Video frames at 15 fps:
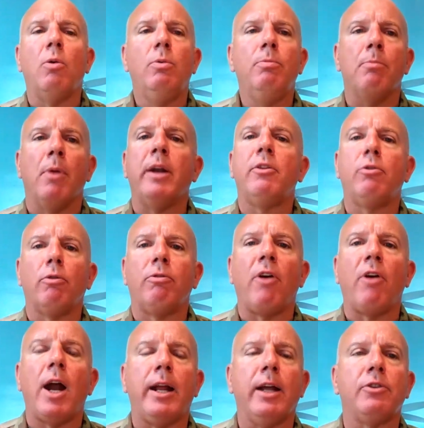Monday through
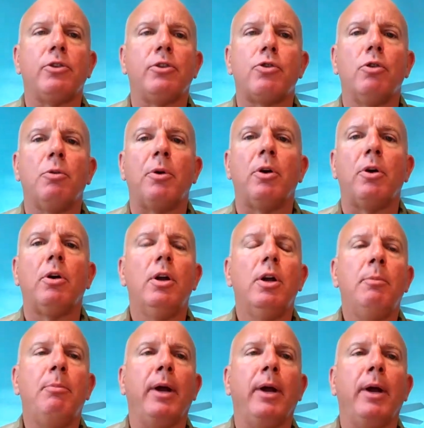Friday as a trooper,
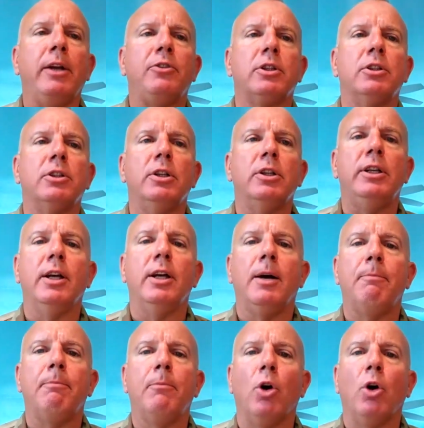basically,
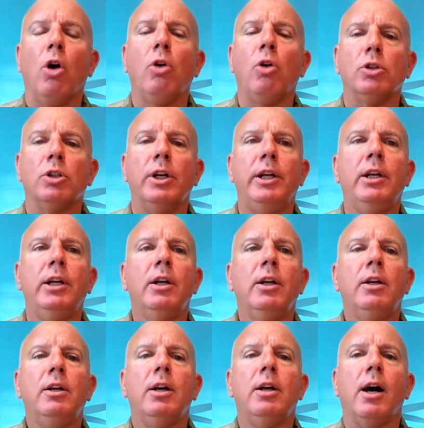locally,
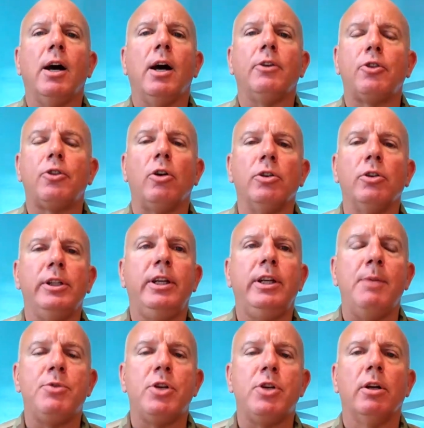certainly
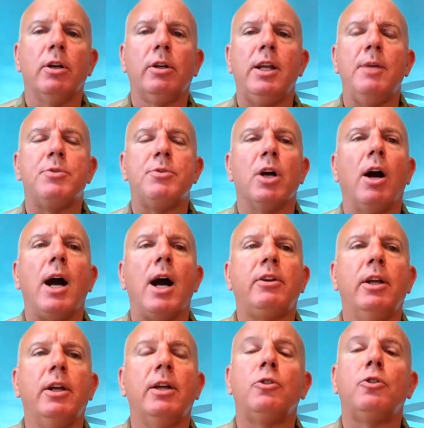keeps you locked
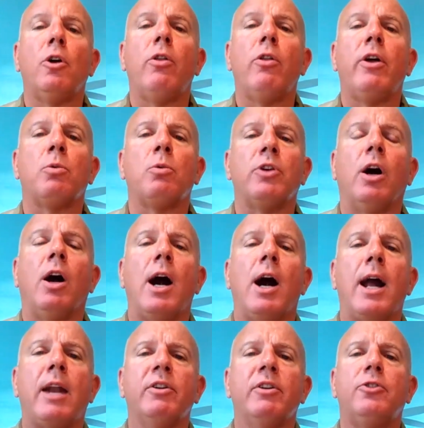in. So there was a lot
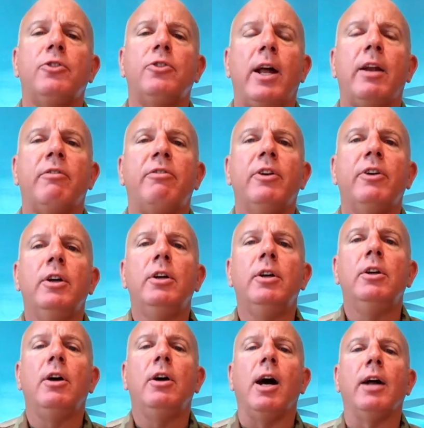of incentive
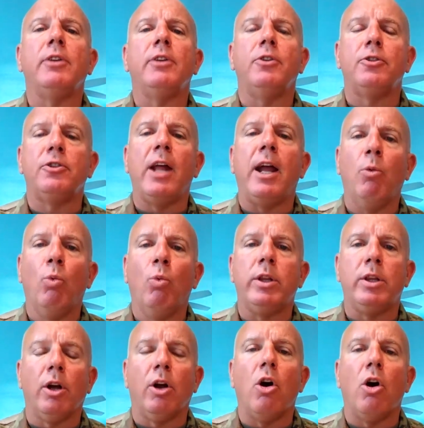to stay with the
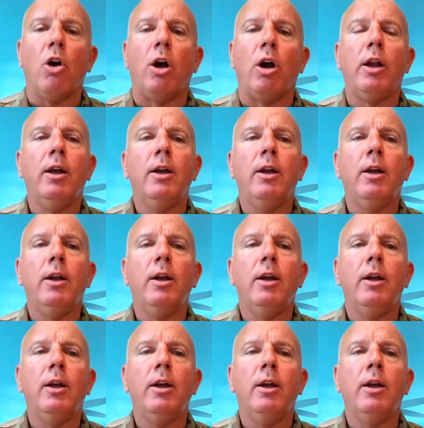Guard.